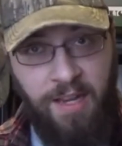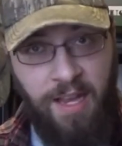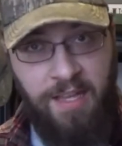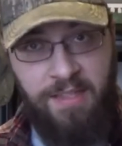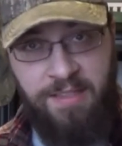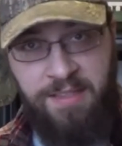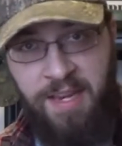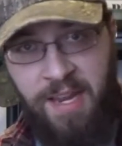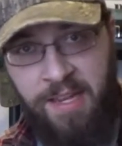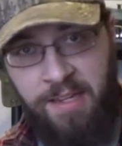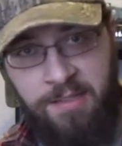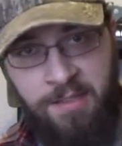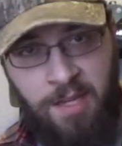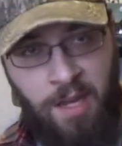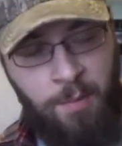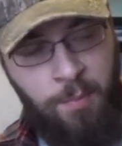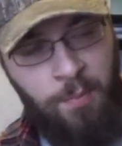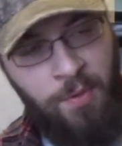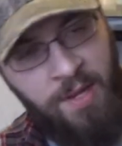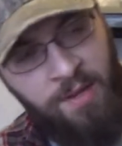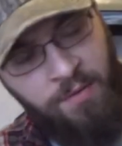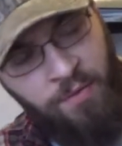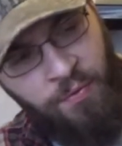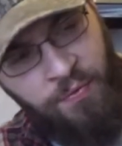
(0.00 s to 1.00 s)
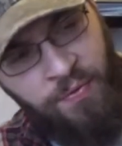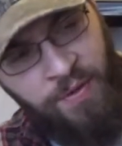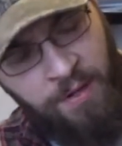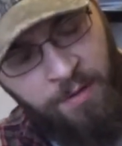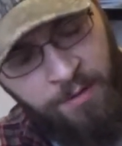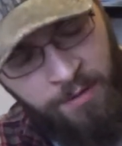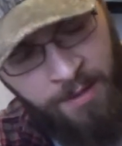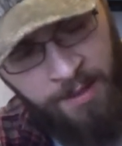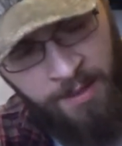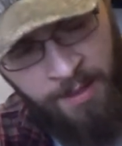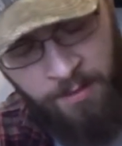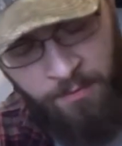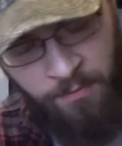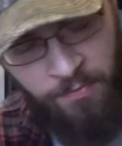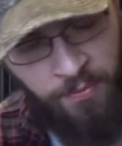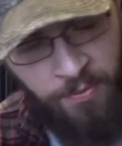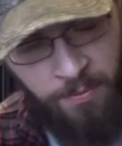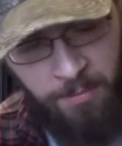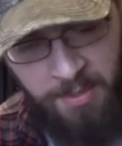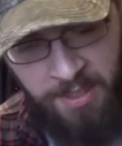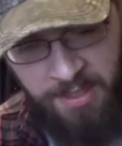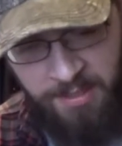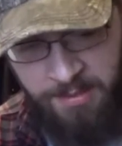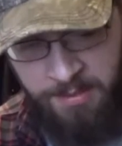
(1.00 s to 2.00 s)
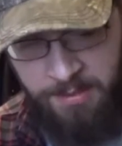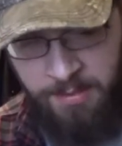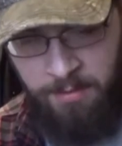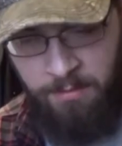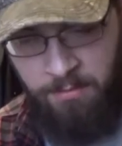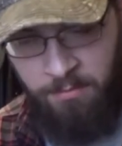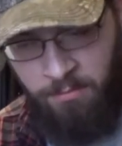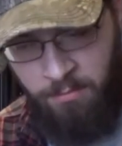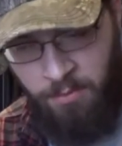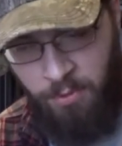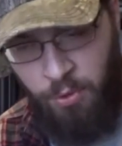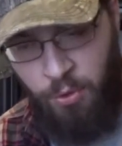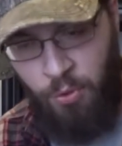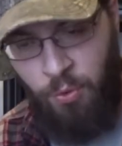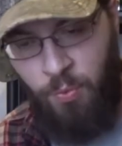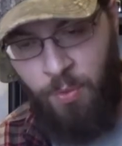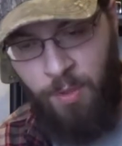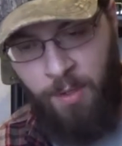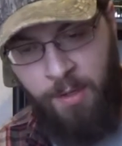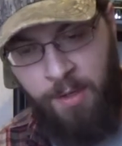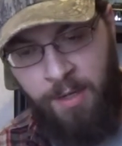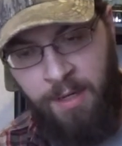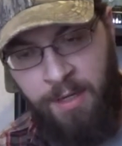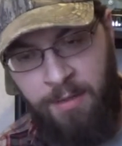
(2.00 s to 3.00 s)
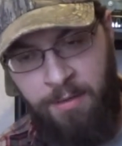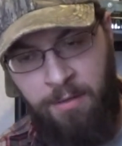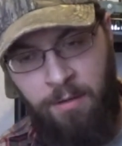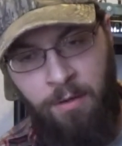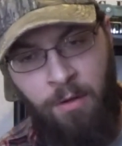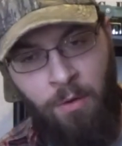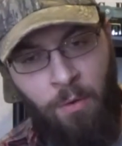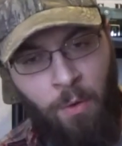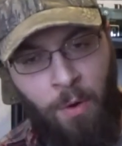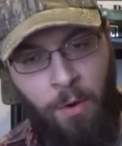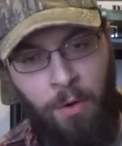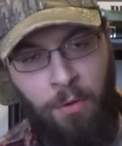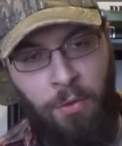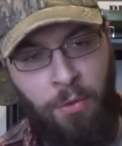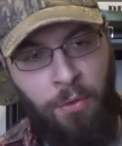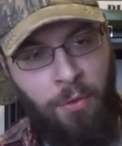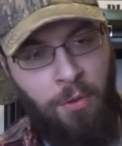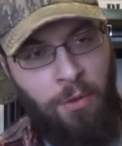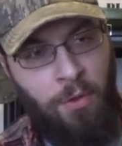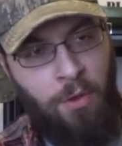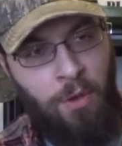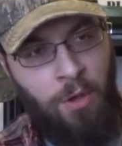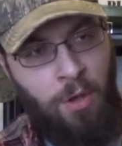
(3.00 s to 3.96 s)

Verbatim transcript: guys, next up we have a fairly infamous lure in the north.